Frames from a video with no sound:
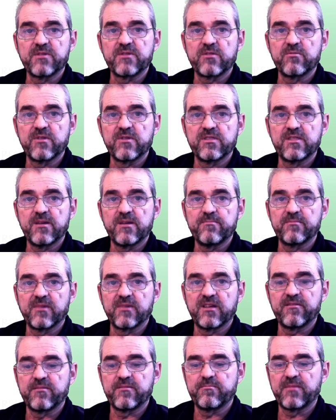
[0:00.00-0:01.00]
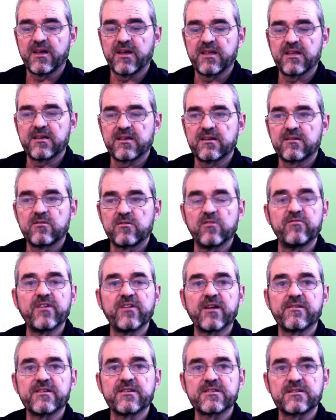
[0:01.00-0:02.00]
between them given by a
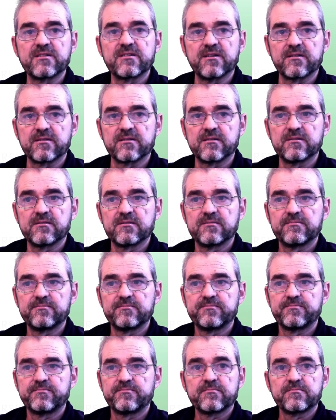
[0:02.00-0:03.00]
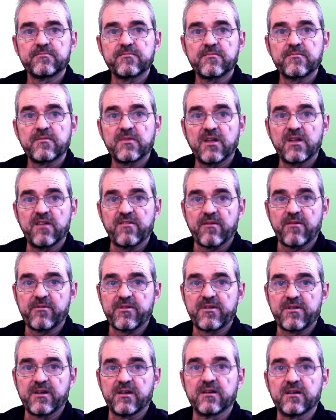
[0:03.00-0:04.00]
covariance kernel. If
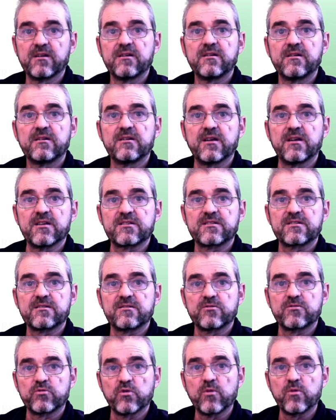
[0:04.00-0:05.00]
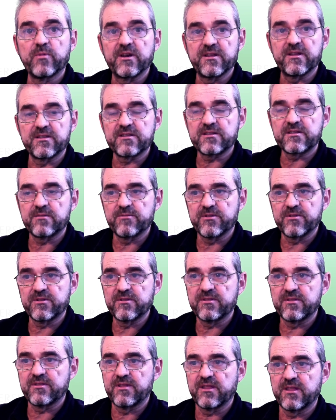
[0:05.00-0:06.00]
everything is normally
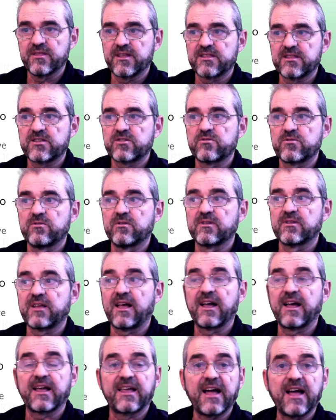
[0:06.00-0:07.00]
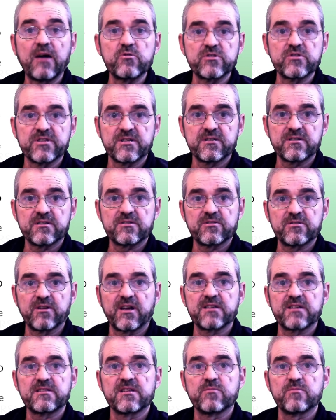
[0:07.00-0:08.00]
distributed, then that's called a Gaussian
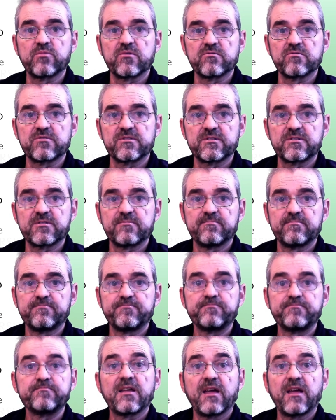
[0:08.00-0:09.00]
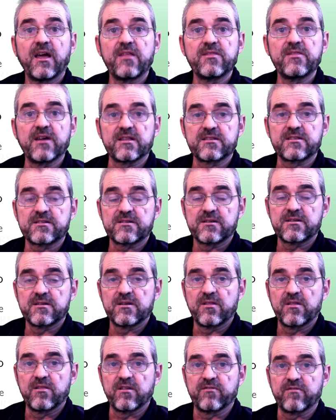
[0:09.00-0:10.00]
stochastic process, and that's
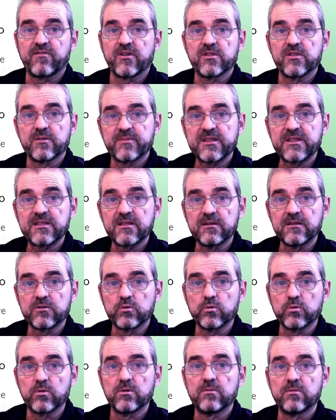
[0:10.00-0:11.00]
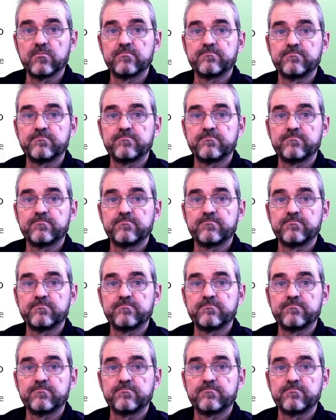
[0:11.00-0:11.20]
the fundamental tool